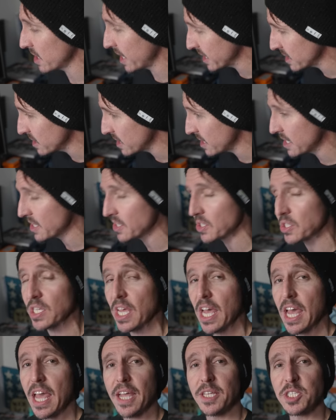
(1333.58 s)
like this
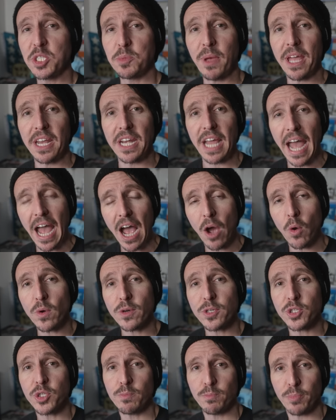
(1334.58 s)
and spend
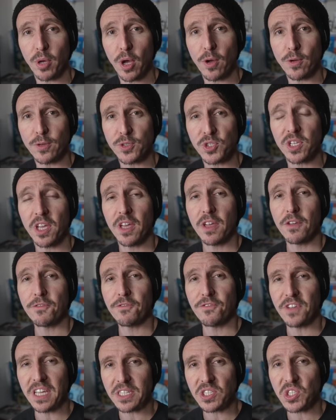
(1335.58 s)
hours in post
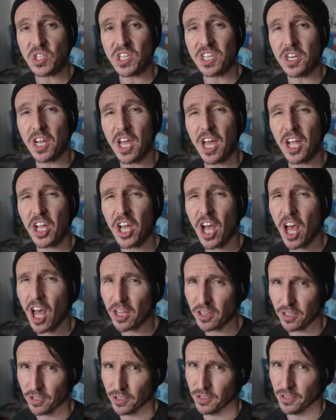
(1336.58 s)
fixing
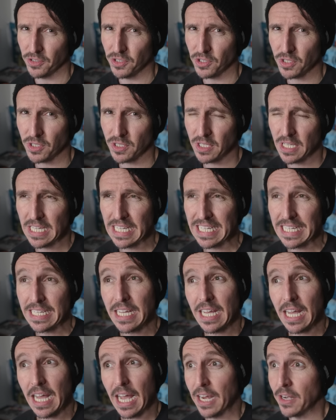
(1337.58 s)
colors?
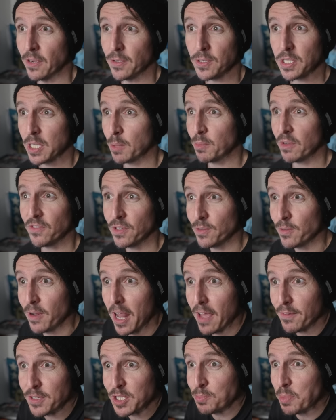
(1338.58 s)
I know some of you
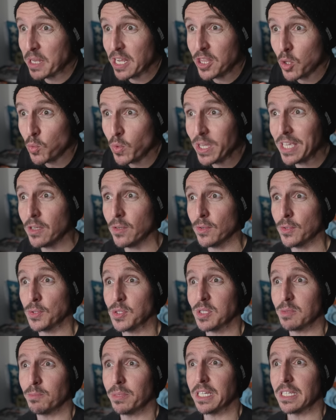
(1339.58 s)
love spinning the
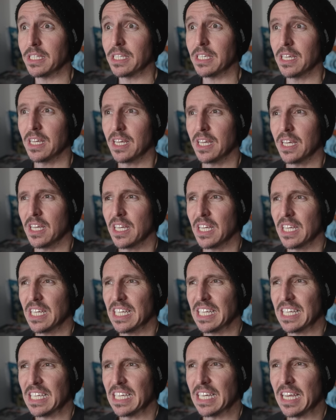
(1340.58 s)
wheels, but
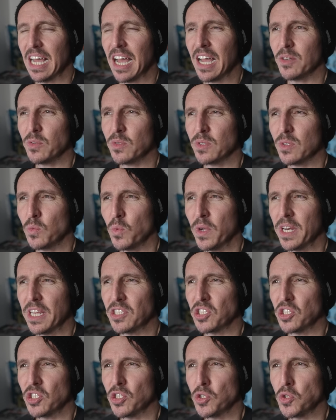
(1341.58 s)
not when
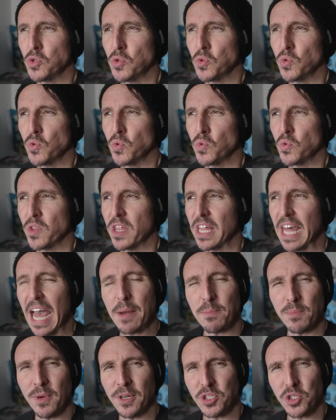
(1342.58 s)
it's to do
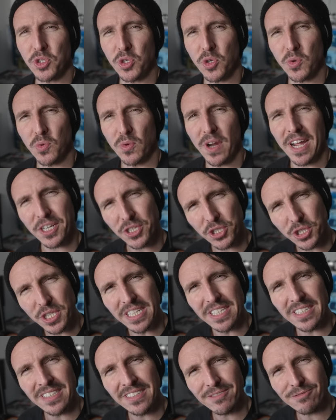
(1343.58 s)
that much
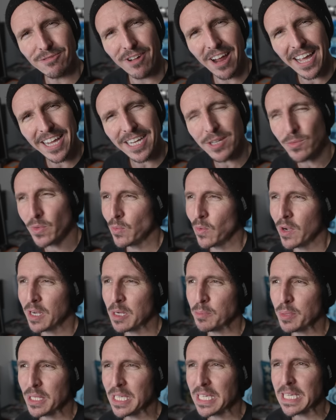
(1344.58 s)
correction, right? We want to
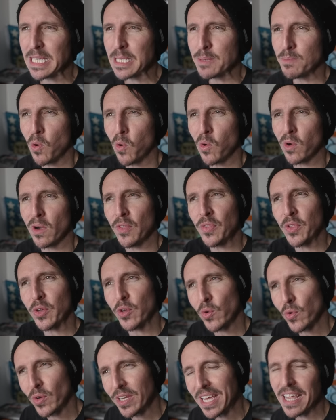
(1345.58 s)
be more on the
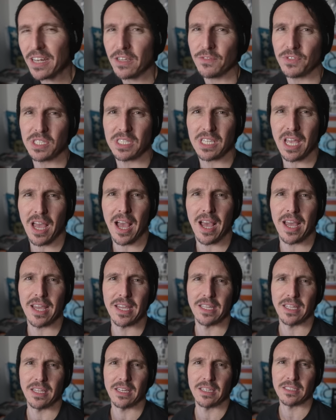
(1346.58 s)
creative
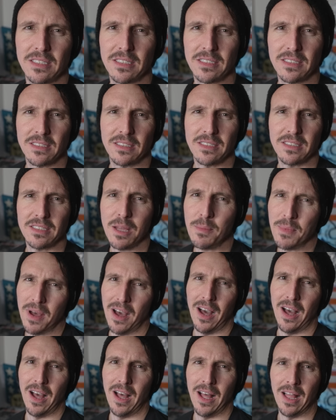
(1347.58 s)
side. Come
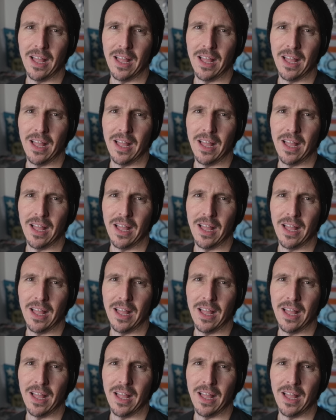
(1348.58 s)
on,